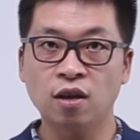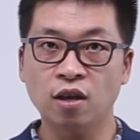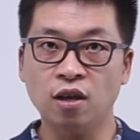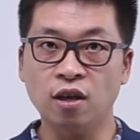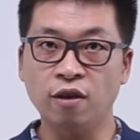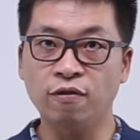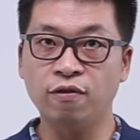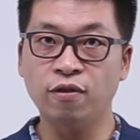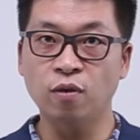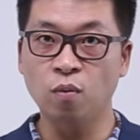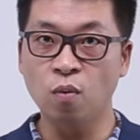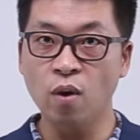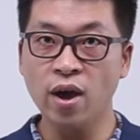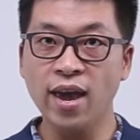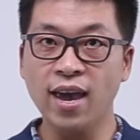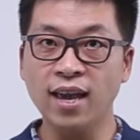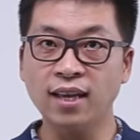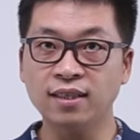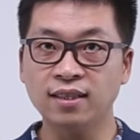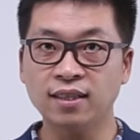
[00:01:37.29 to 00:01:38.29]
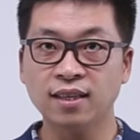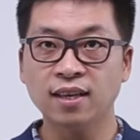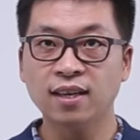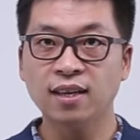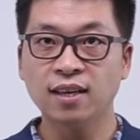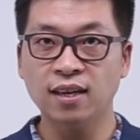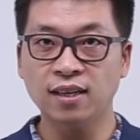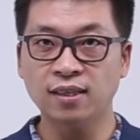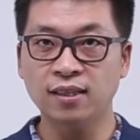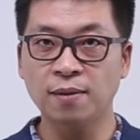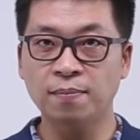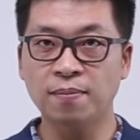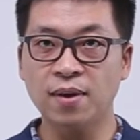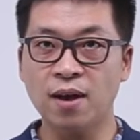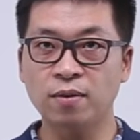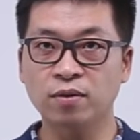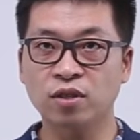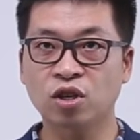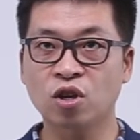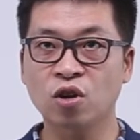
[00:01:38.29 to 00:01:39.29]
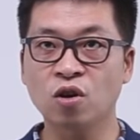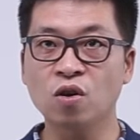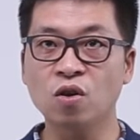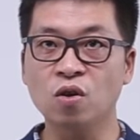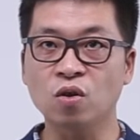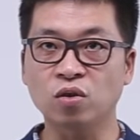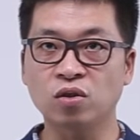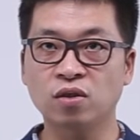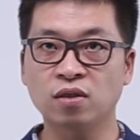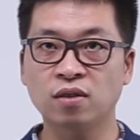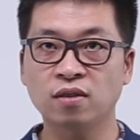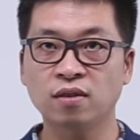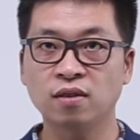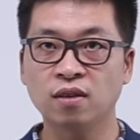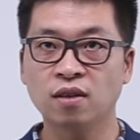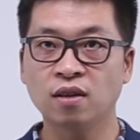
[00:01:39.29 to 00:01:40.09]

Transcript: If the weight is about cost,